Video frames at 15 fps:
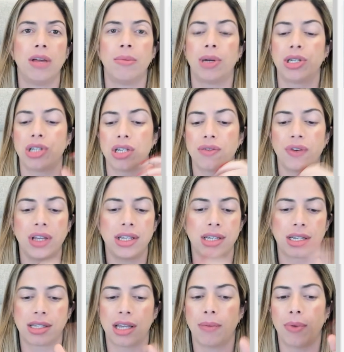But just for this
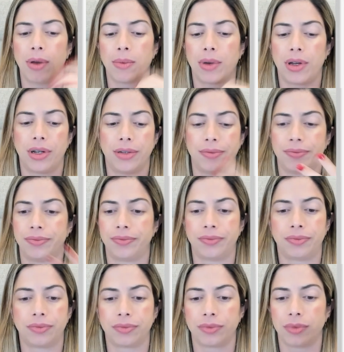example, I'm gonna
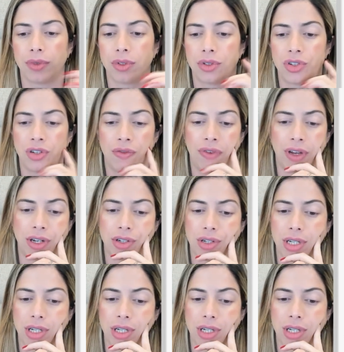finish